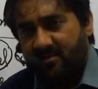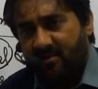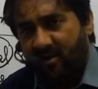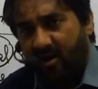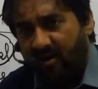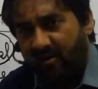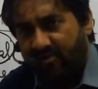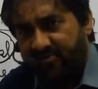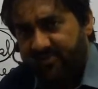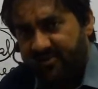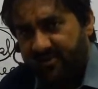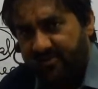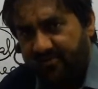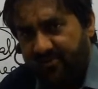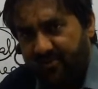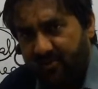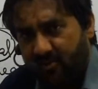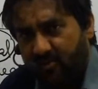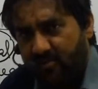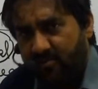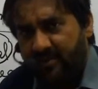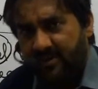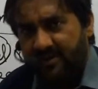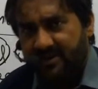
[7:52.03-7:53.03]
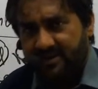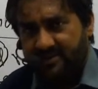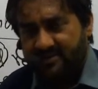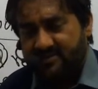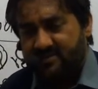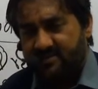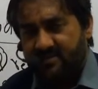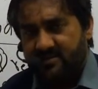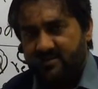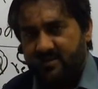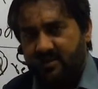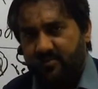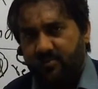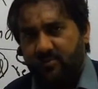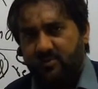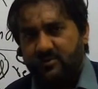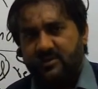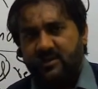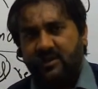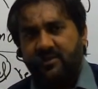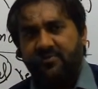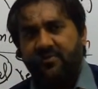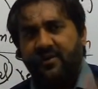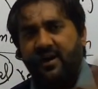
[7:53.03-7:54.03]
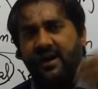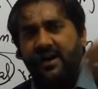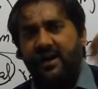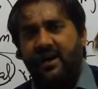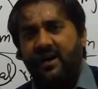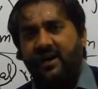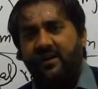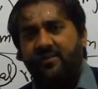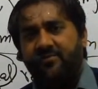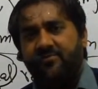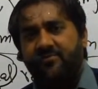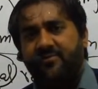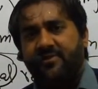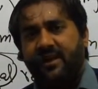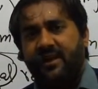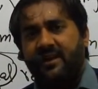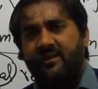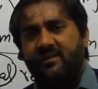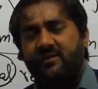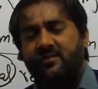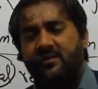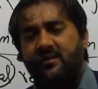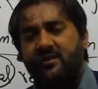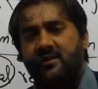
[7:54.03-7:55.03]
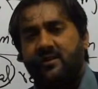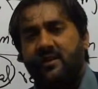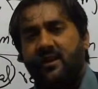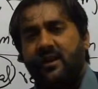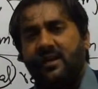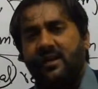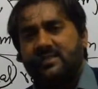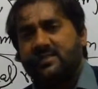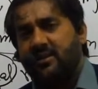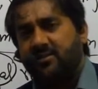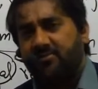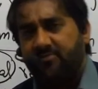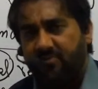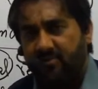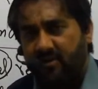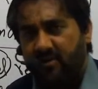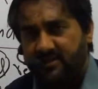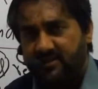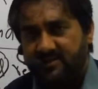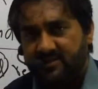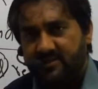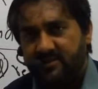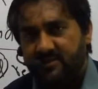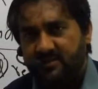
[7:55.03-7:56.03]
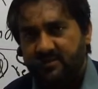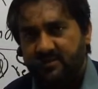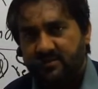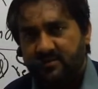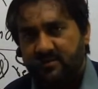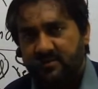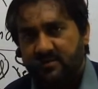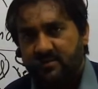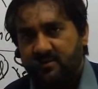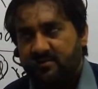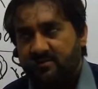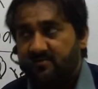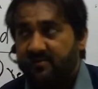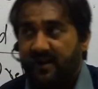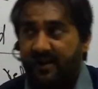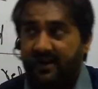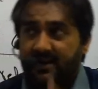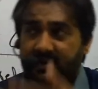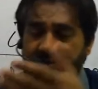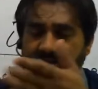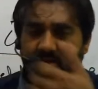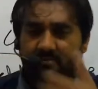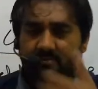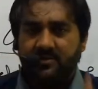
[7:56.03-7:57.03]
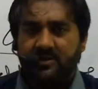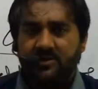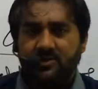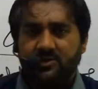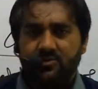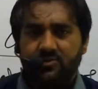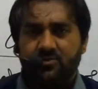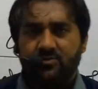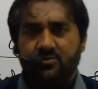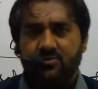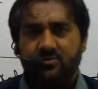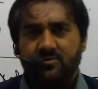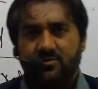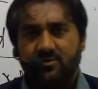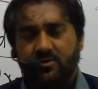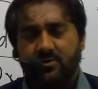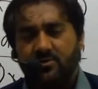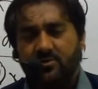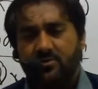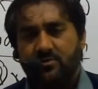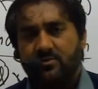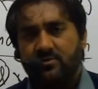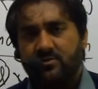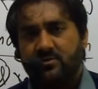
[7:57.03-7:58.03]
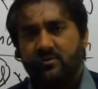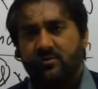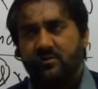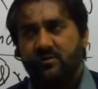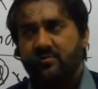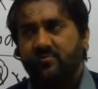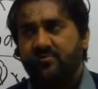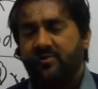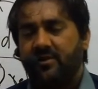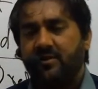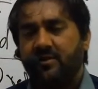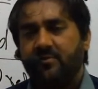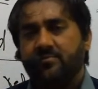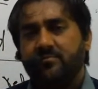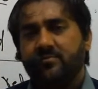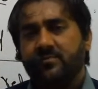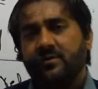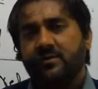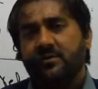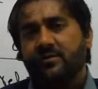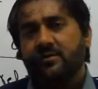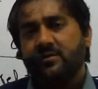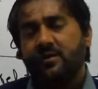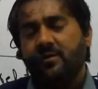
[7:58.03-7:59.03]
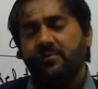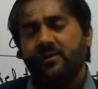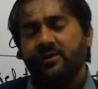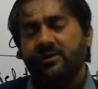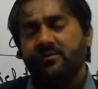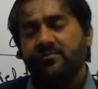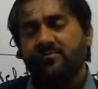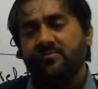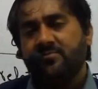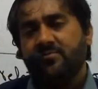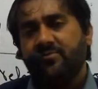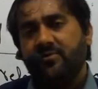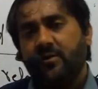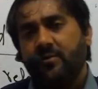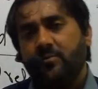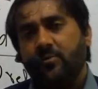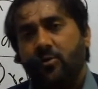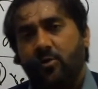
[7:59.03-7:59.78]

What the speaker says: after few minutes, suppose if I have drank a glass of water while coming to from coming from